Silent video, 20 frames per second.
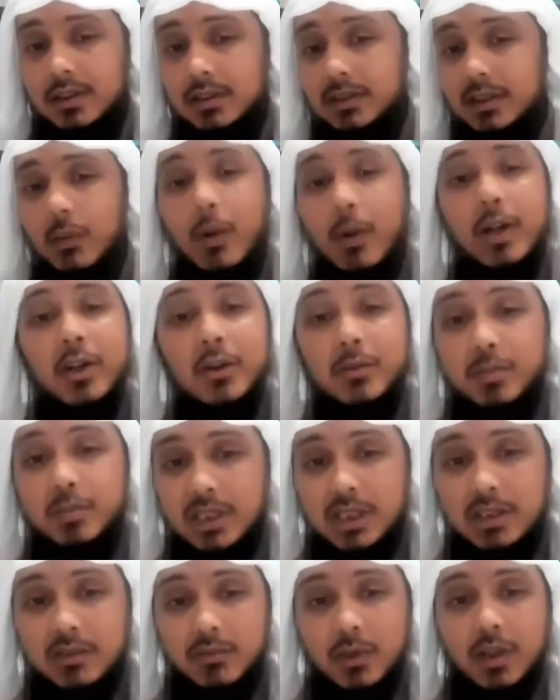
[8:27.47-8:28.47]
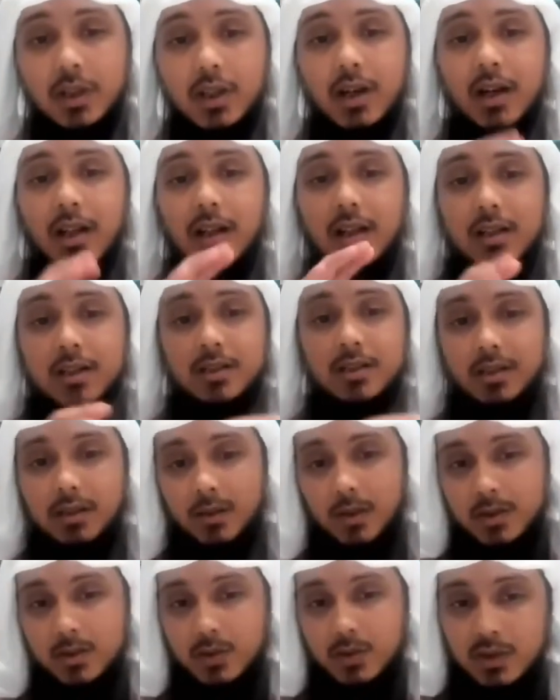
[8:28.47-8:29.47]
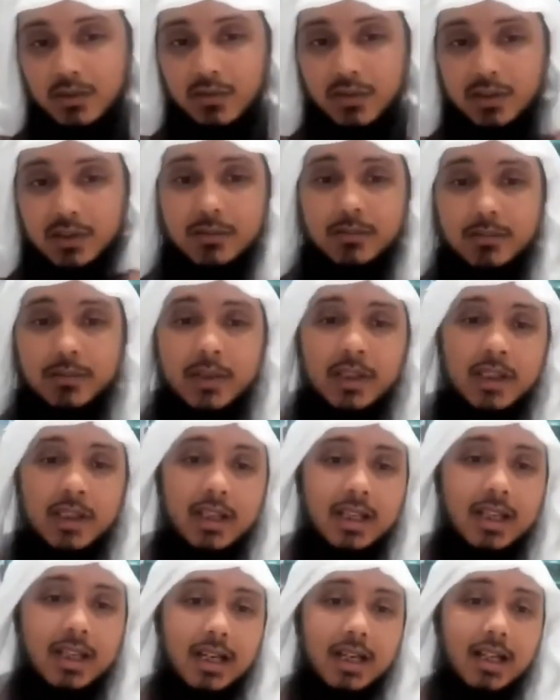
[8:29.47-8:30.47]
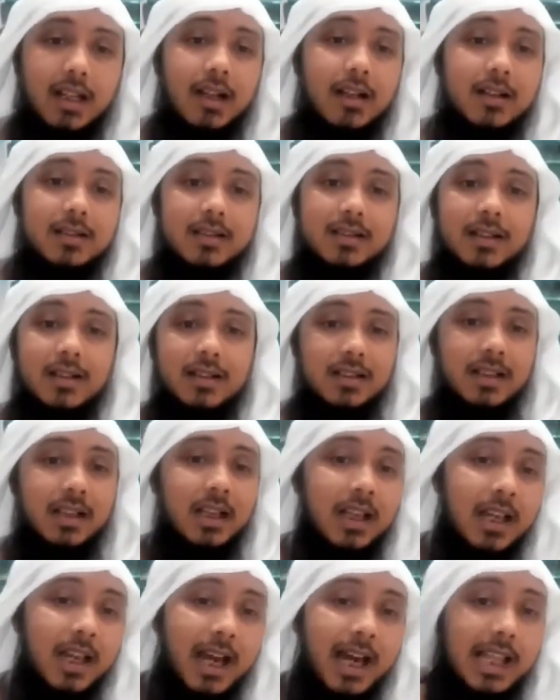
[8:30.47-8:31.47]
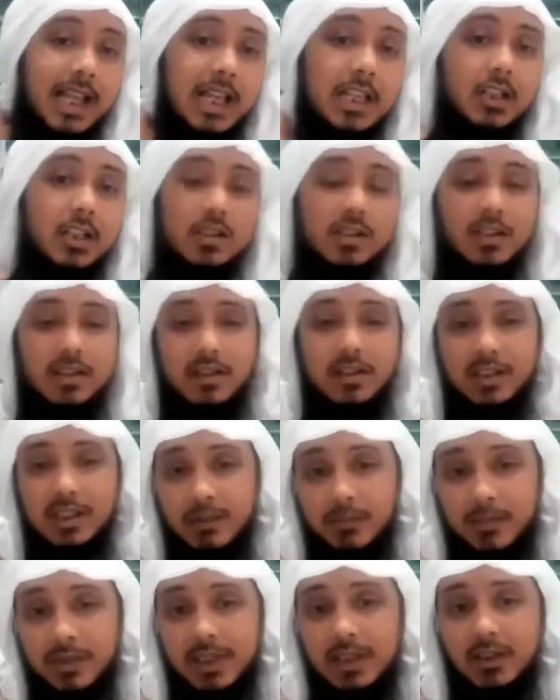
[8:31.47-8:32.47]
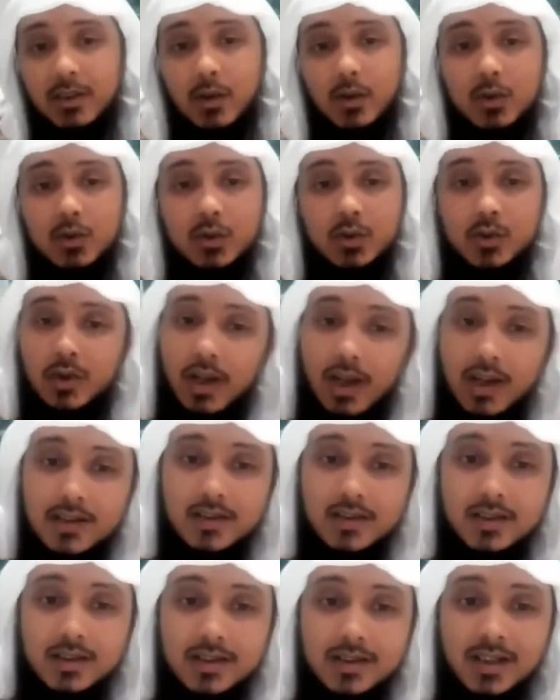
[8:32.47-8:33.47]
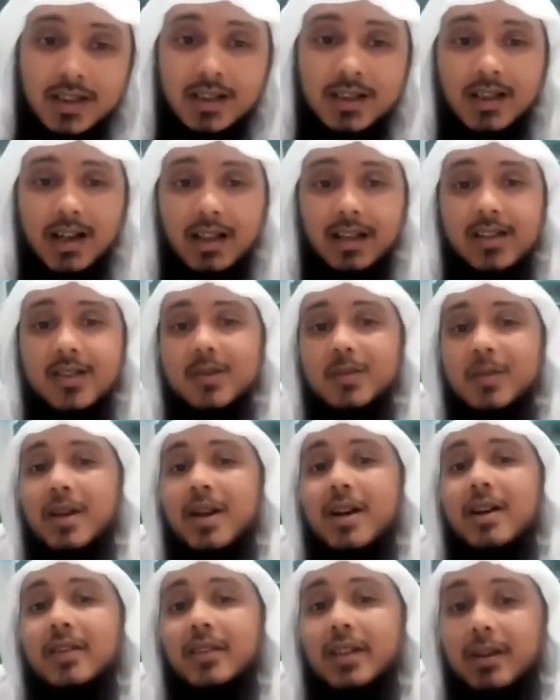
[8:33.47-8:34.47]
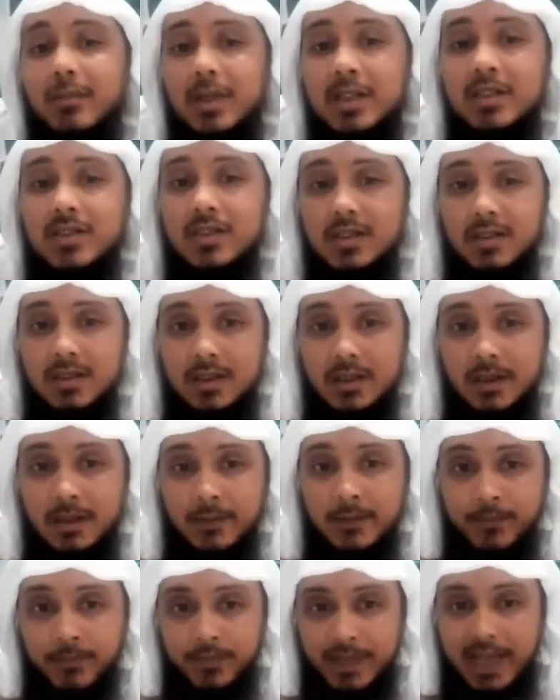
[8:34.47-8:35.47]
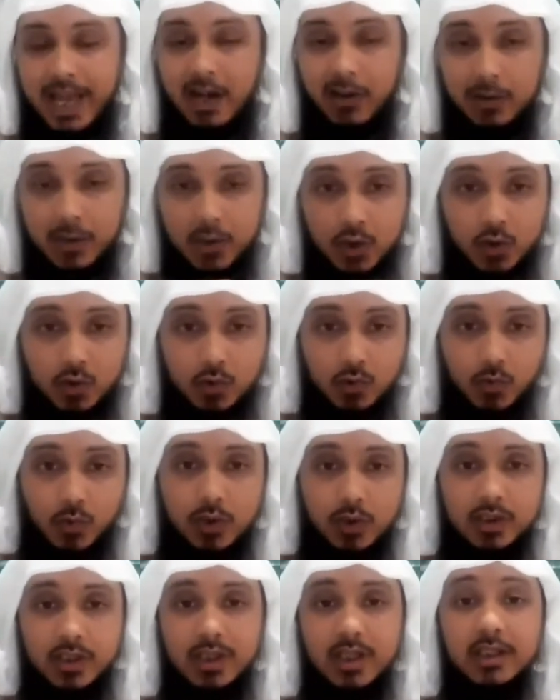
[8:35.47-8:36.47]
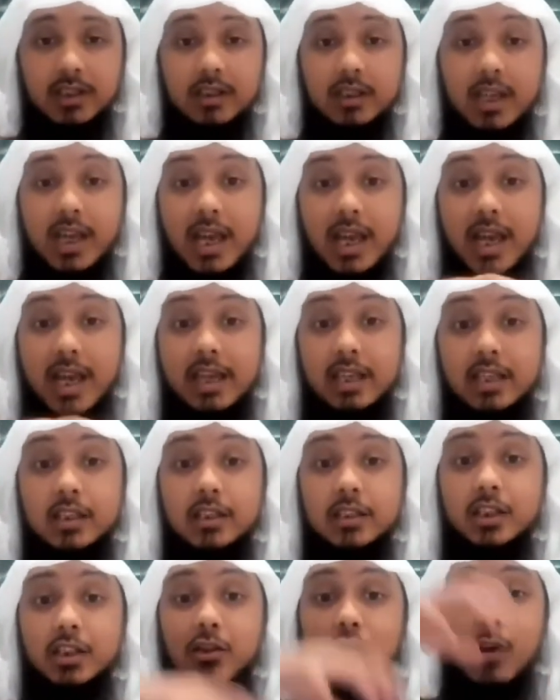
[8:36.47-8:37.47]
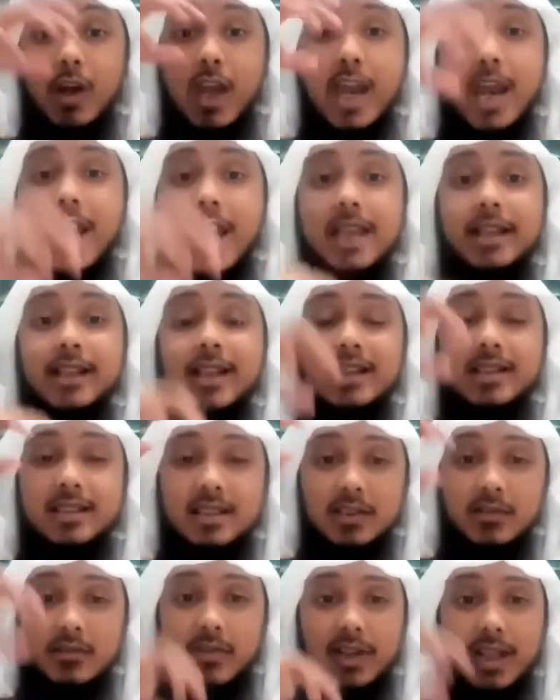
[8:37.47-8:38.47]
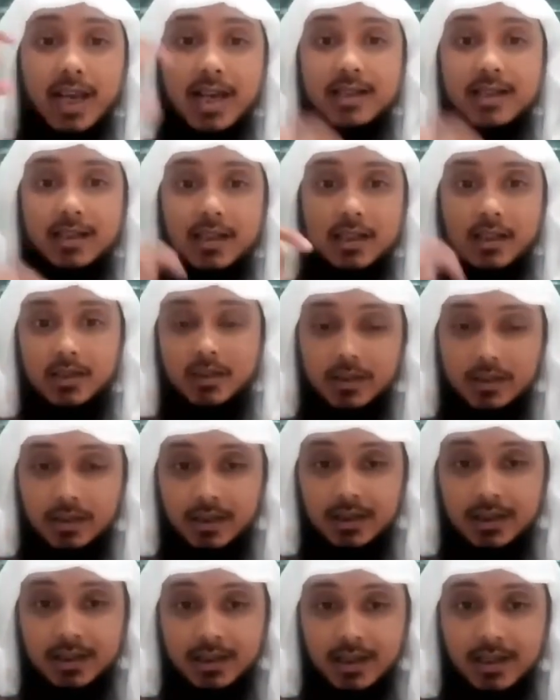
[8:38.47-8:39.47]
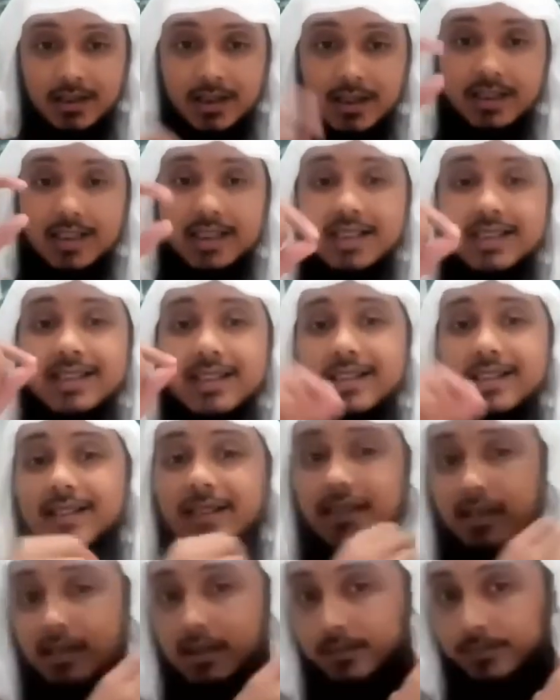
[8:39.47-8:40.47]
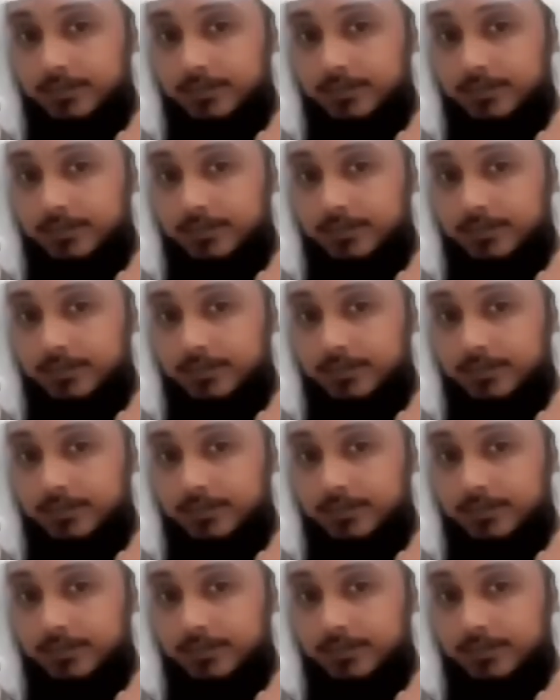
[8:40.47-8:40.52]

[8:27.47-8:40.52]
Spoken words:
they want to be evil, Allah is giving them a last chance. And that's the theme then goes to Surah Qasas. Allah subhanahu wa ta'ala mentions how he destroyed the greatest civilization that existed.